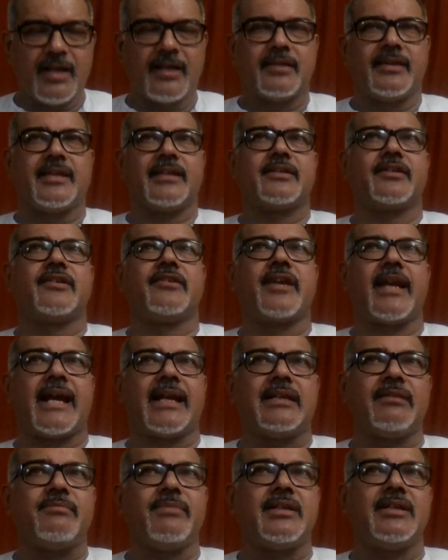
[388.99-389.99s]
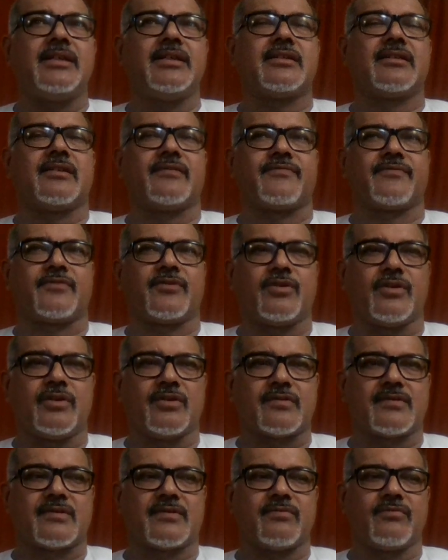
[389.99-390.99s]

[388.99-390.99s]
that Ganymede, of course,